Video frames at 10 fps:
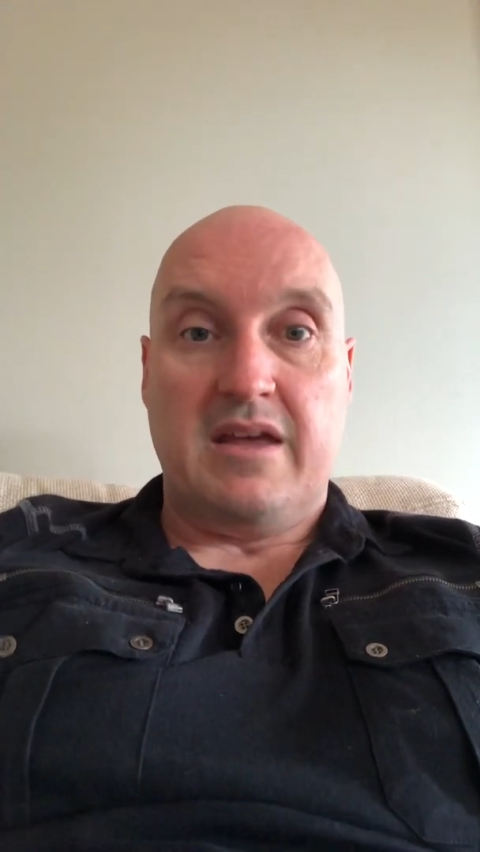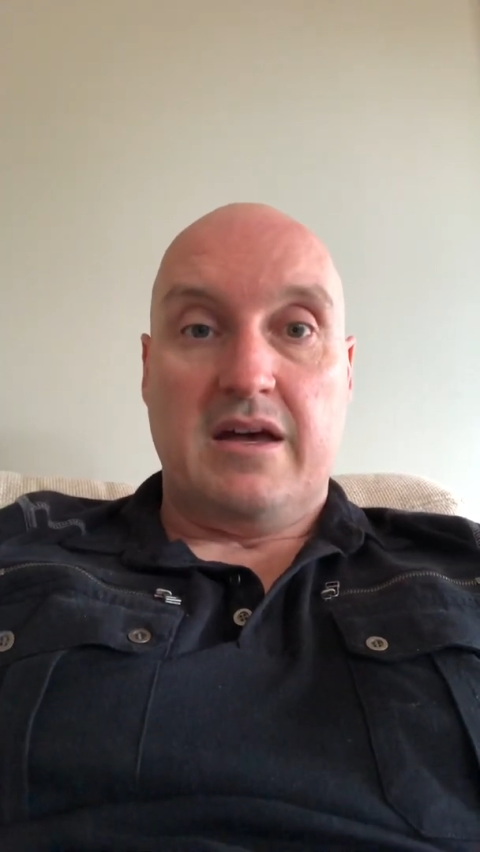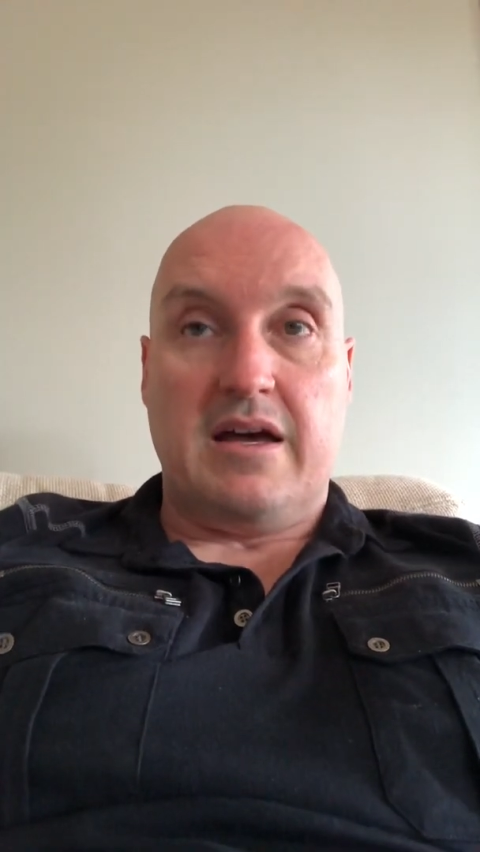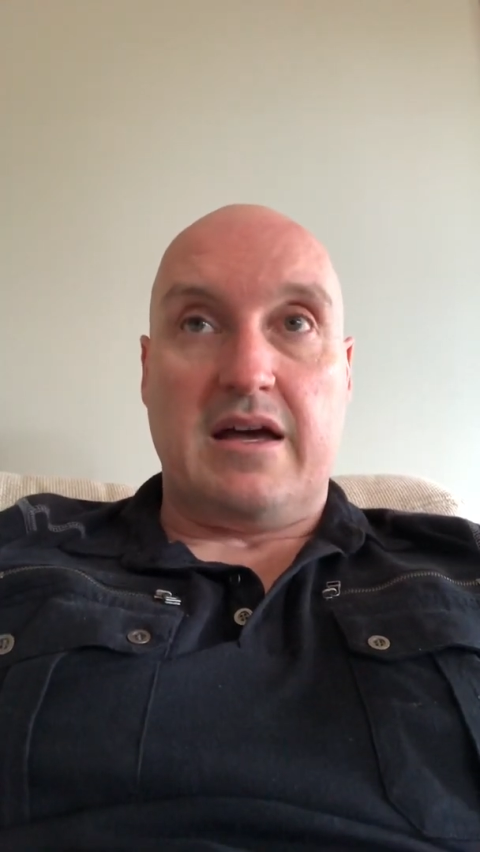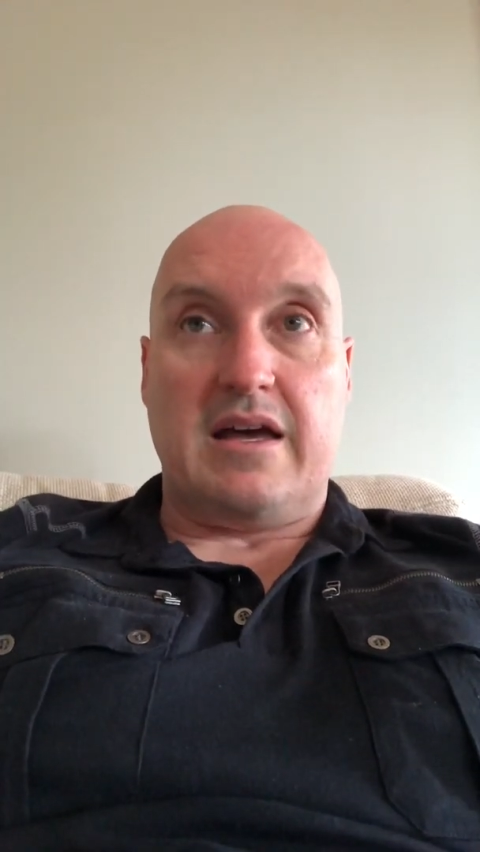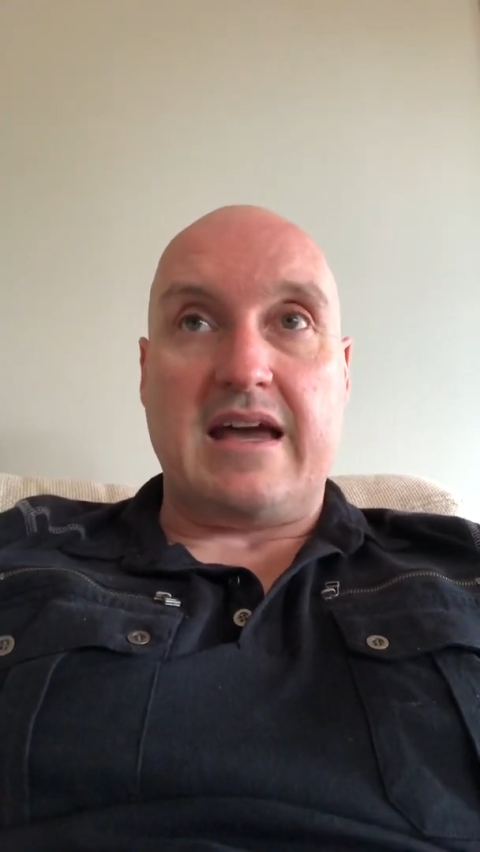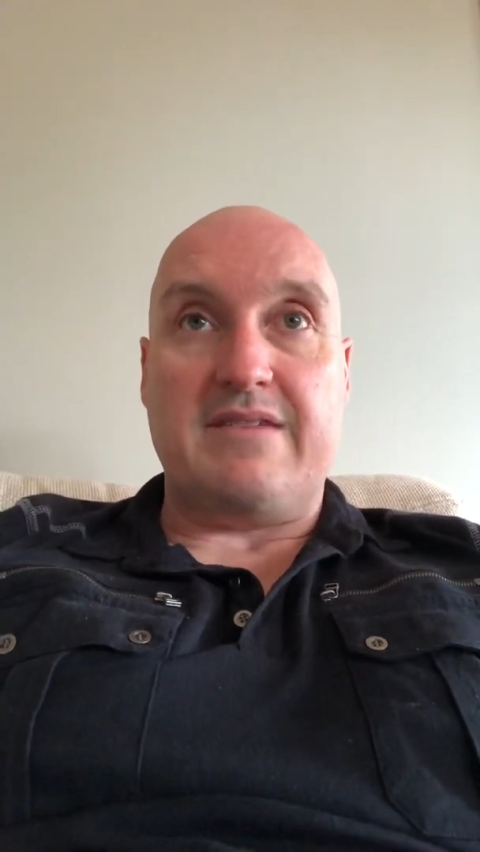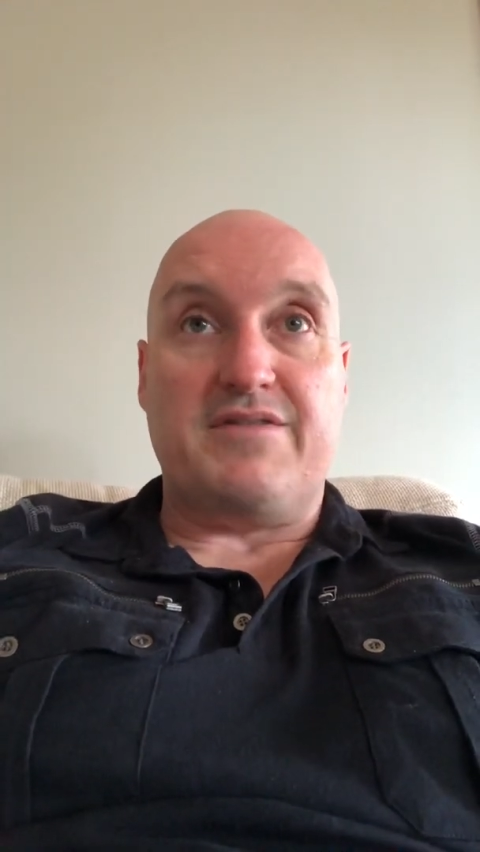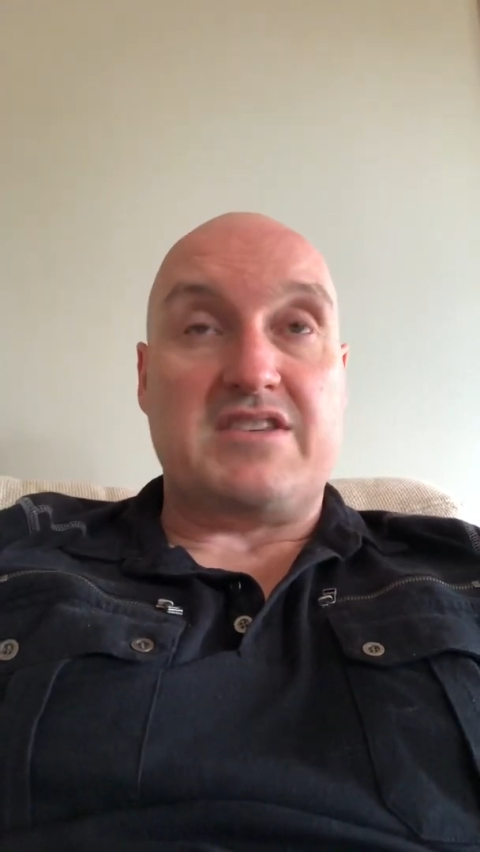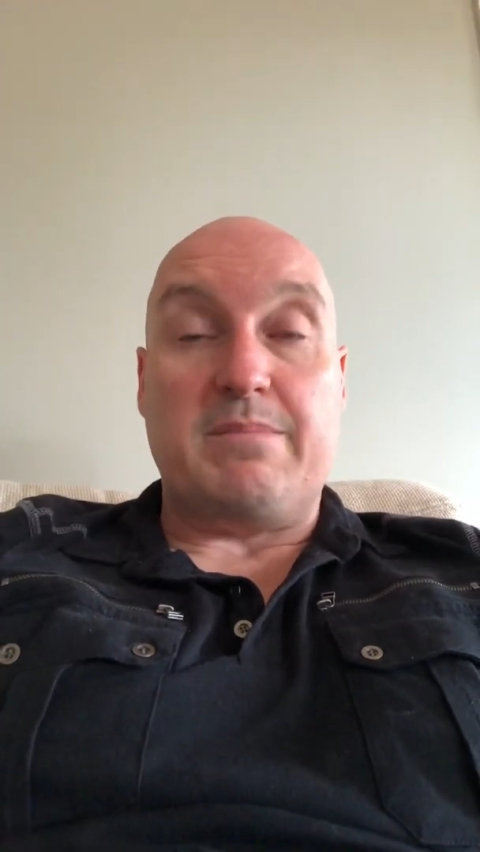
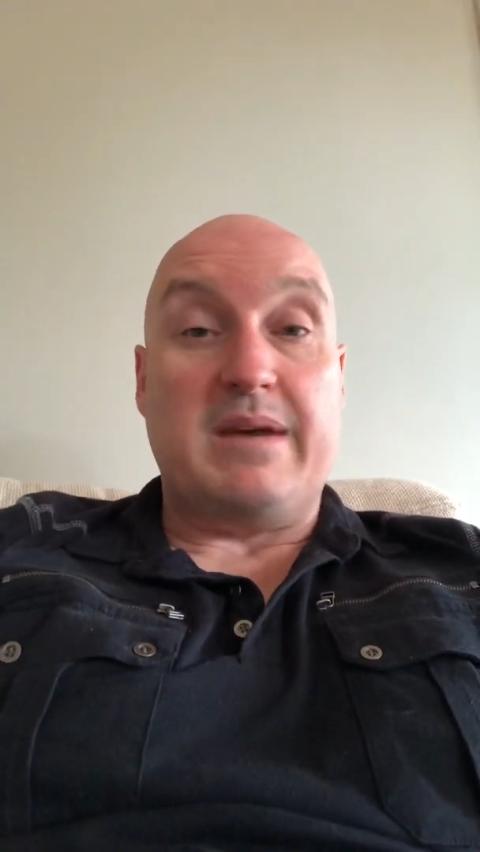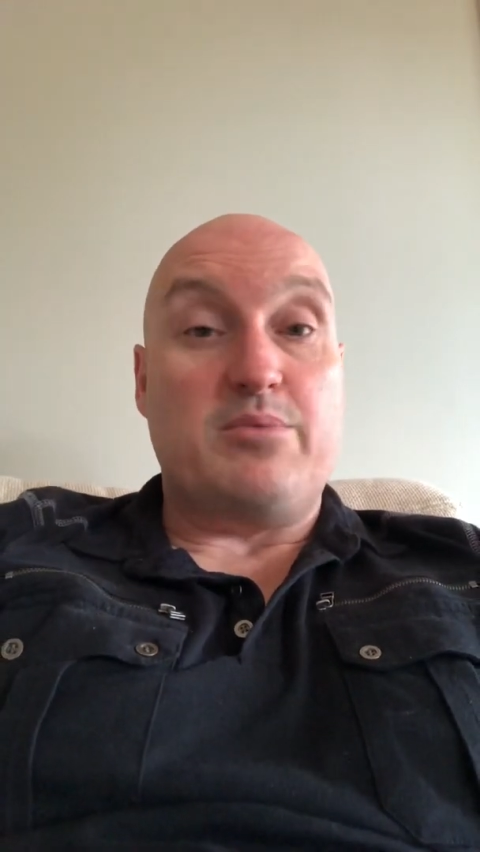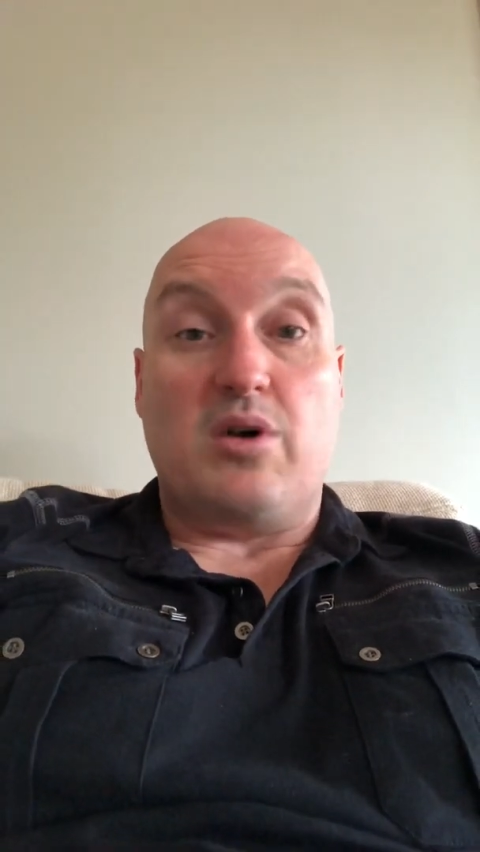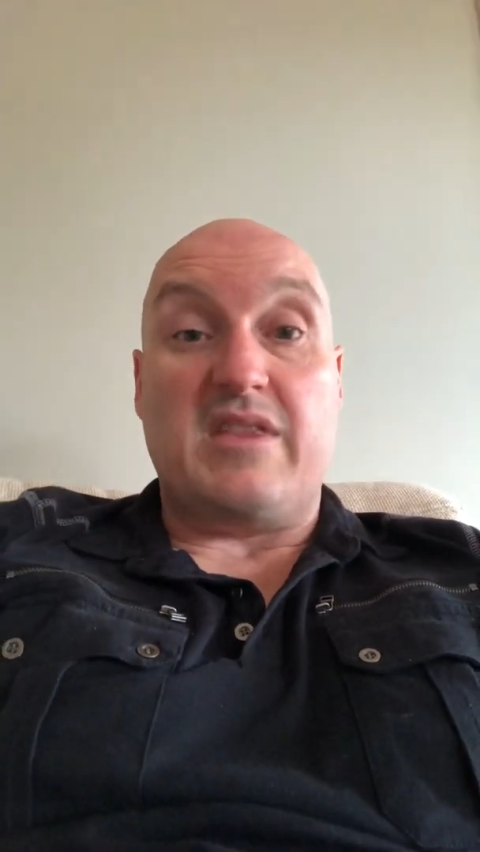And for some people,